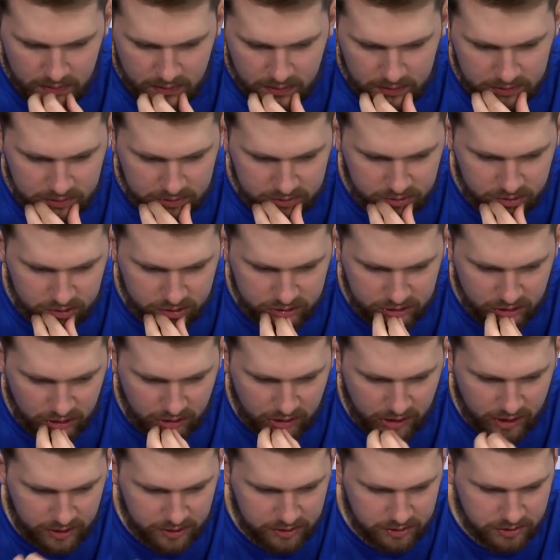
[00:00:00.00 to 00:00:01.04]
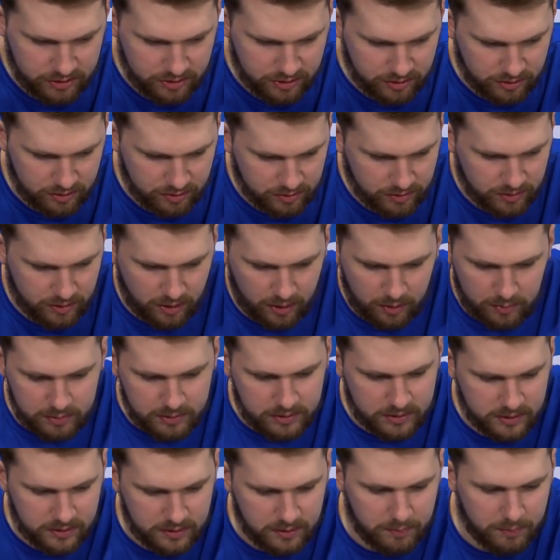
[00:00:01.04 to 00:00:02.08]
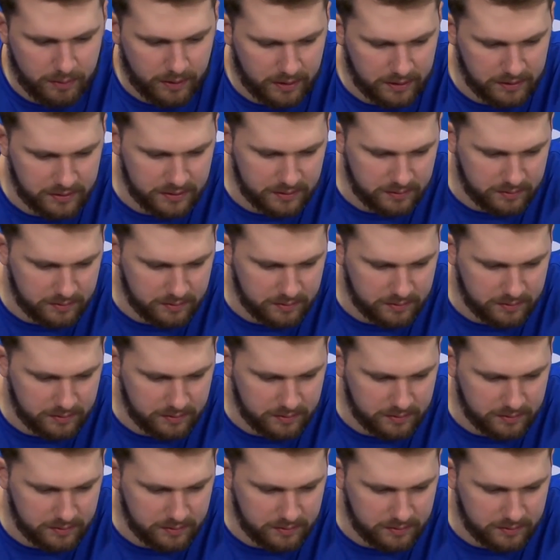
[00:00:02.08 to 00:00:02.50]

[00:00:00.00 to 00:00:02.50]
I think just our energy. You know, they're obviously the better team